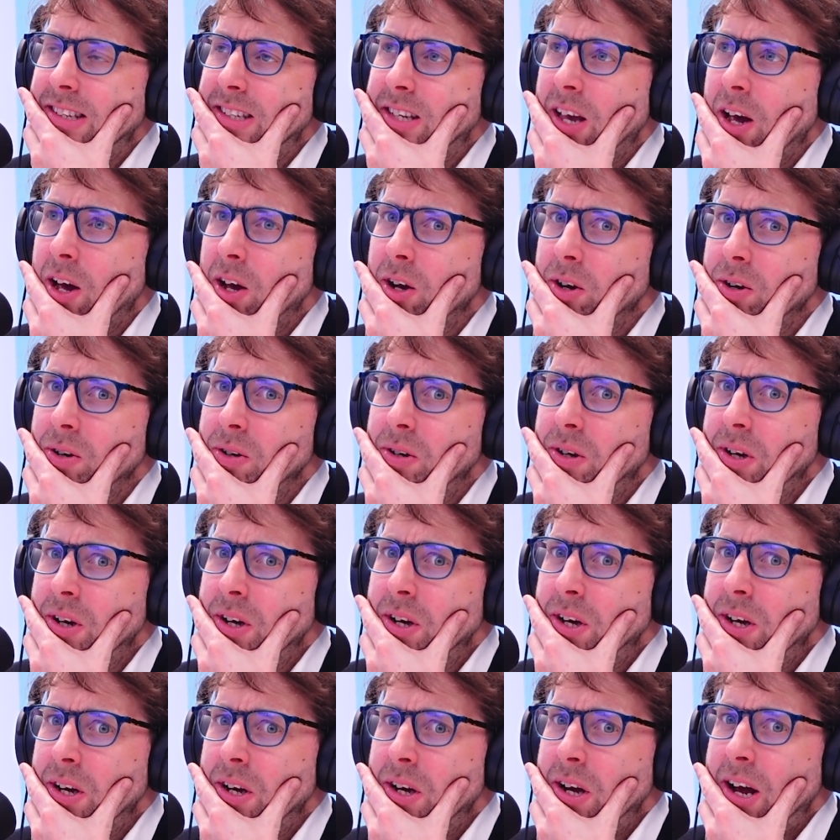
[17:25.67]
so
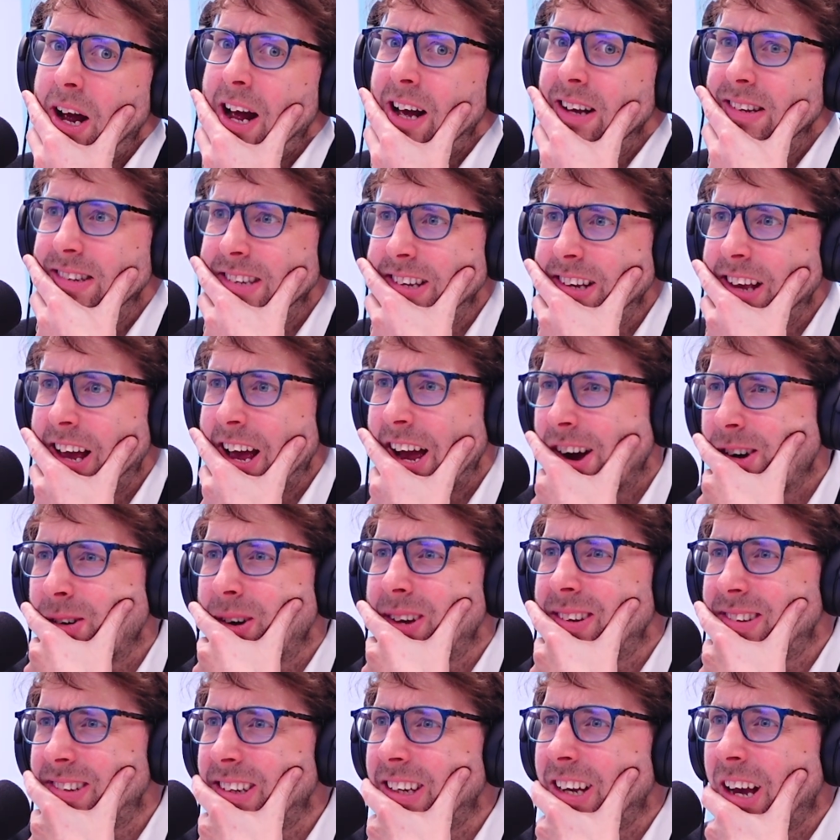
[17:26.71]
how
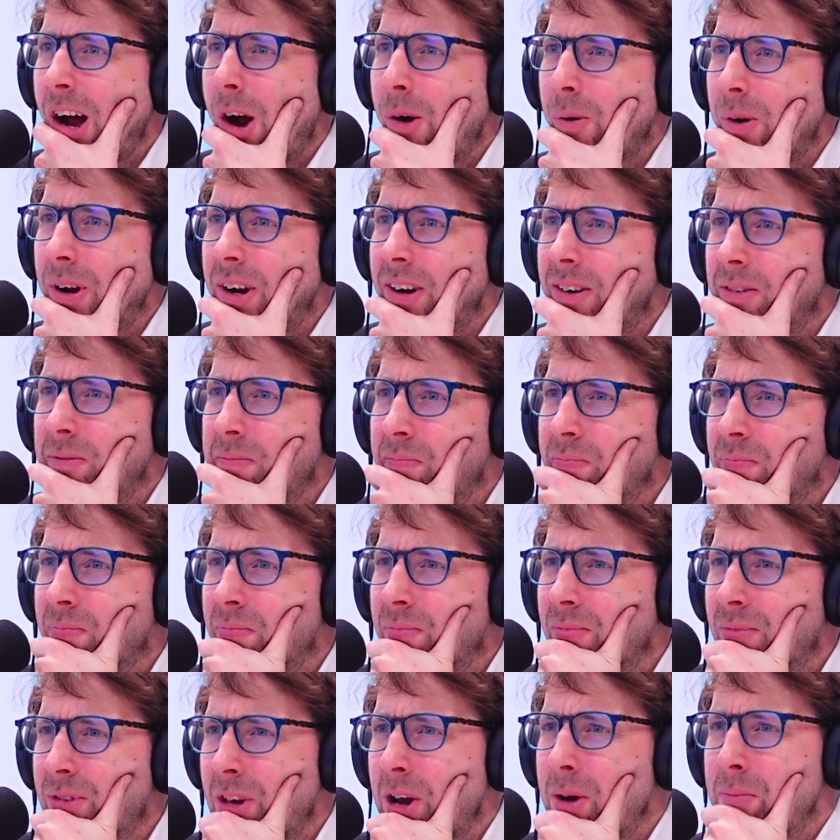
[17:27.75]
is it going?
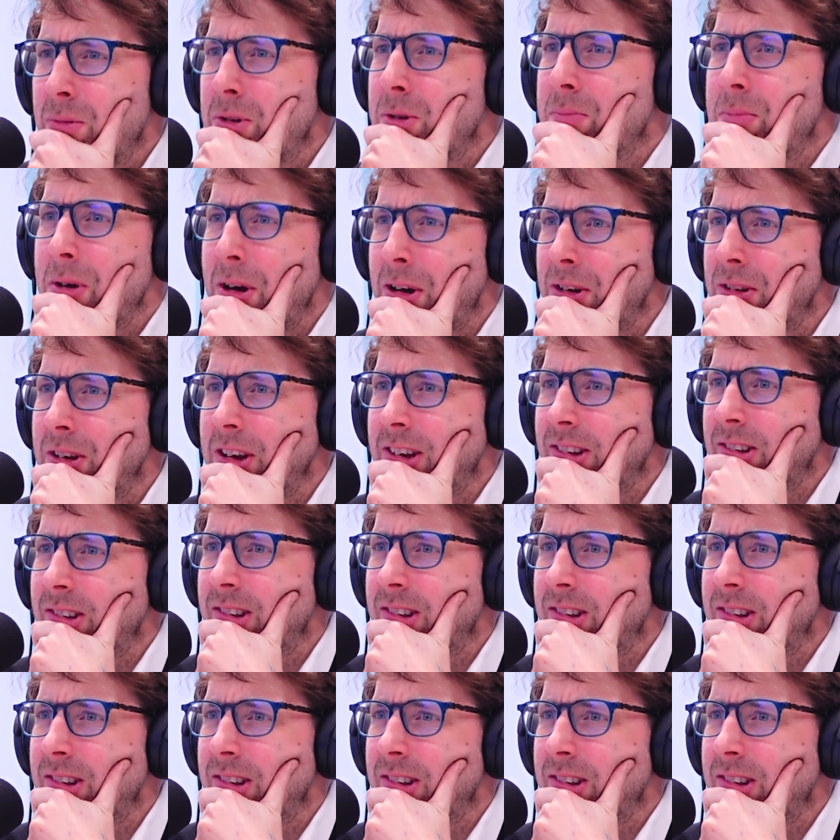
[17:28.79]
Tell me about things.